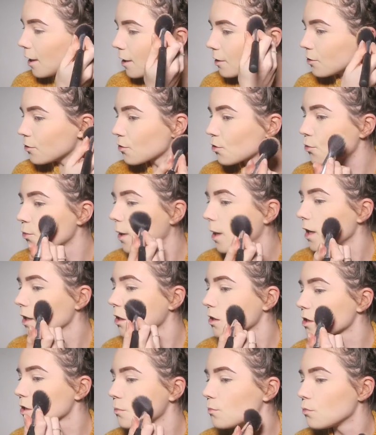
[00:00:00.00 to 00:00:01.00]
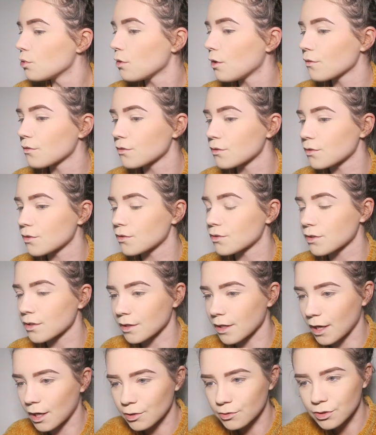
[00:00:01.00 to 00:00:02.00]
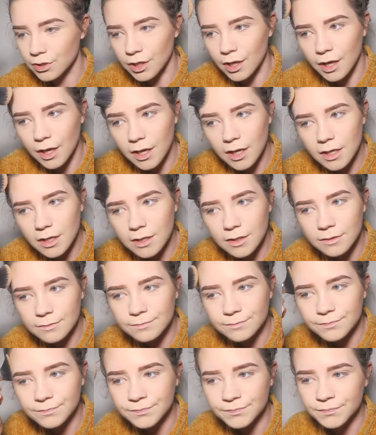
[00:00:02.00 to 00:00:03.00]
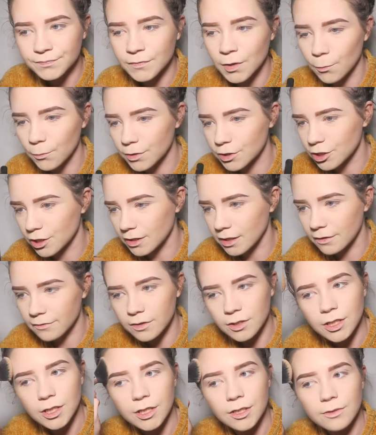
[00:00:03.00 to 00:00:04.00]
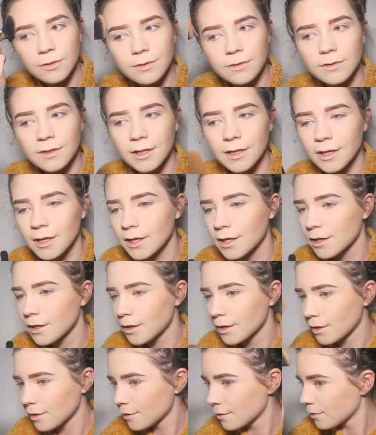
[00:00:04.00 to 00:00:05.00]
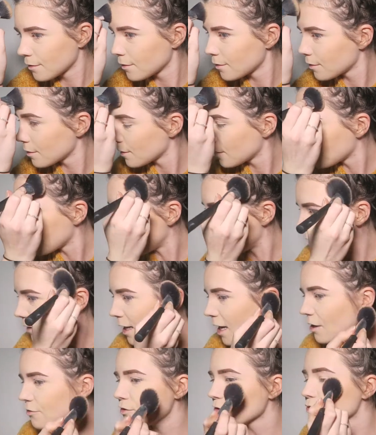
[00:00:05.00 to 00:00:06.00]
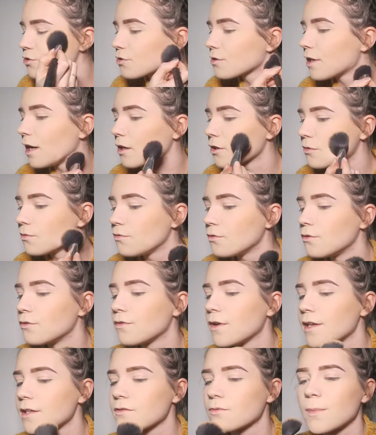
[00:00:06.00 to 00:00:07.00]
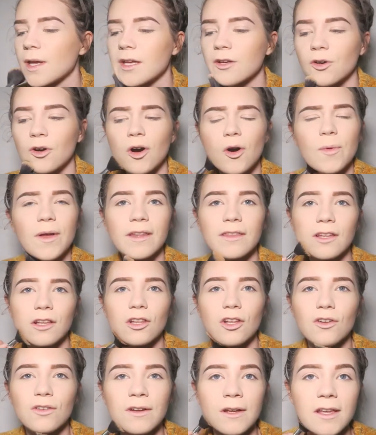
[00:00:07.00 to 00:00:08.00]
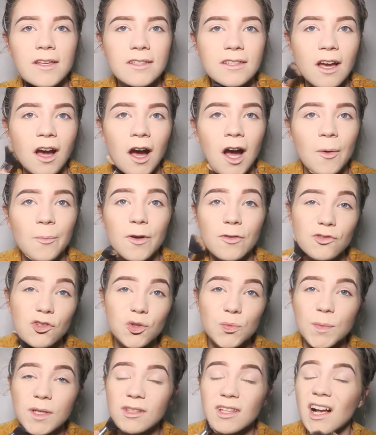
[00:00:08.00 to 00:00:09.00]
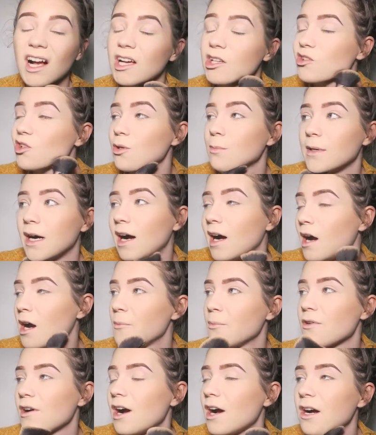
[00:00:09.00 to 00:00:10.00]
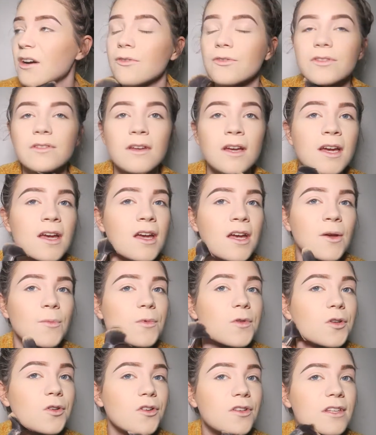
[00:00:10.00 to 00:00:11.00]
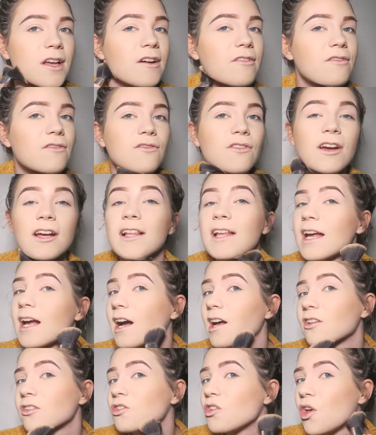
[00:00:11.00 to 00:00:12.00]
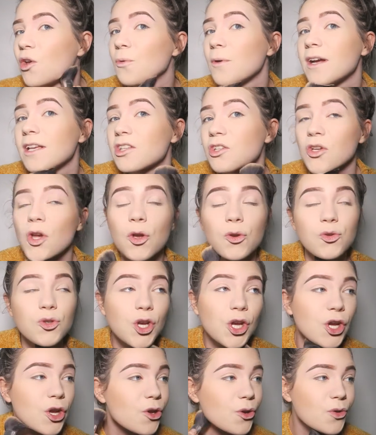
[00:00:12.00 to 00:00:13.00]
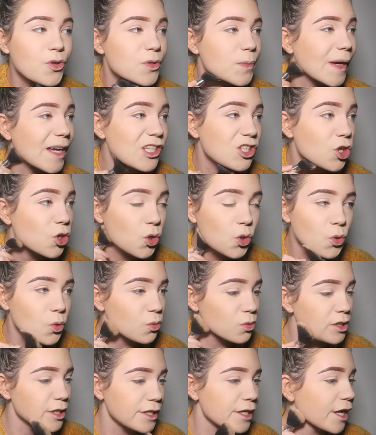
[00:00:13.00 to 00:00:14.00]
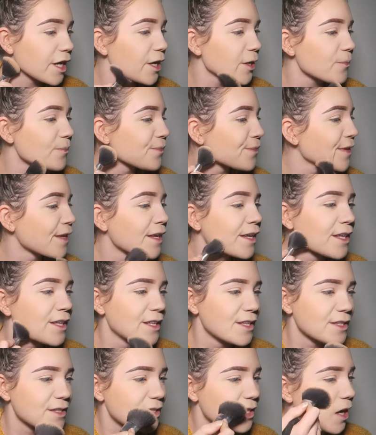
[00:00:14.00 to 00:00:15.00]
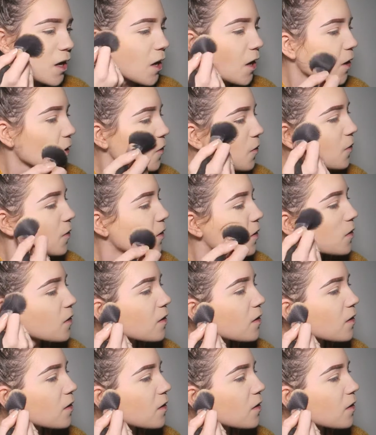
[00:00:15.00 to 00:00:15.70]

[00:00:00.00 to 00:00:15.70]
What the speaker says: I look quite bronzed now today, which I never do. And I haven't done like a full face of makeup in the longest time. I've just been like doing my eyebrows because I haven't really had nowhere to go to special, you know. So